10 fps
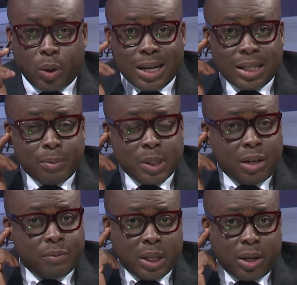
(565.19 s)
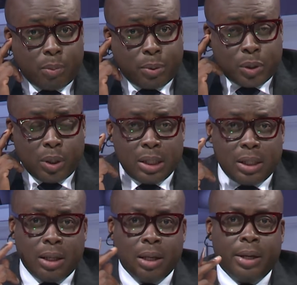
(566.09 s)
has himself taken
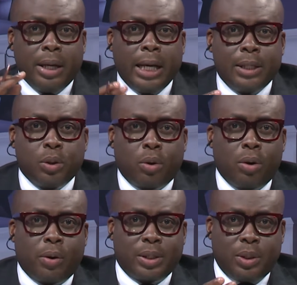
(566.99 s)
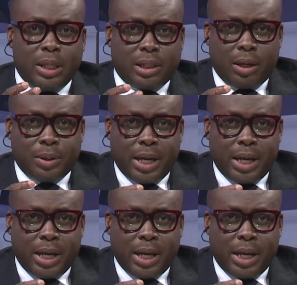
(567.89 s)
opportunity to congratulate Charlotte.